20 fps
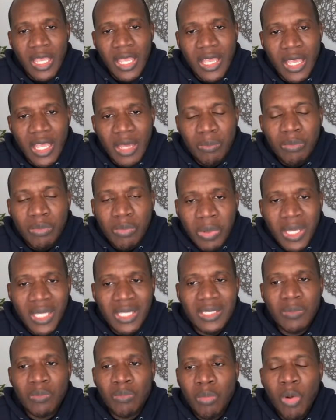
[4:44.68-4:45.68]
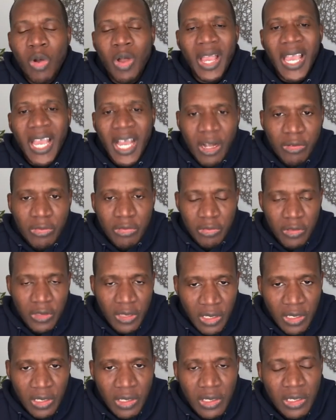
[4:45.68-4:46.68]
a bit more
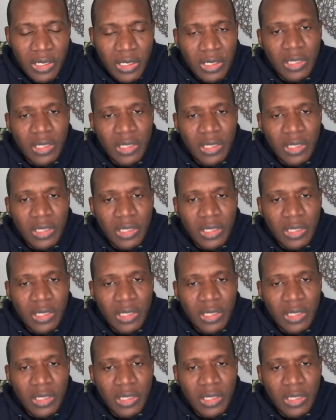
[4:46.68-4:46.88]
healthy,